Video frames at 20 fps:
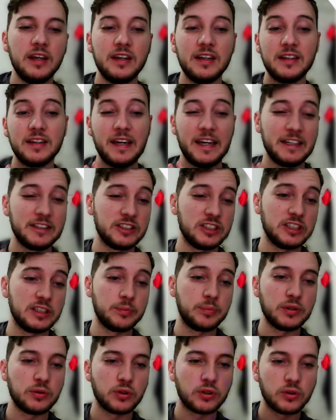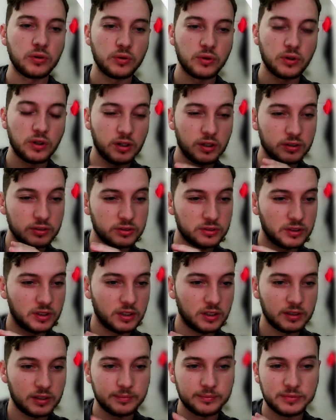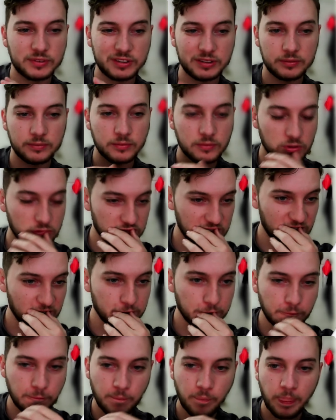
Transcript: HTTP stuff.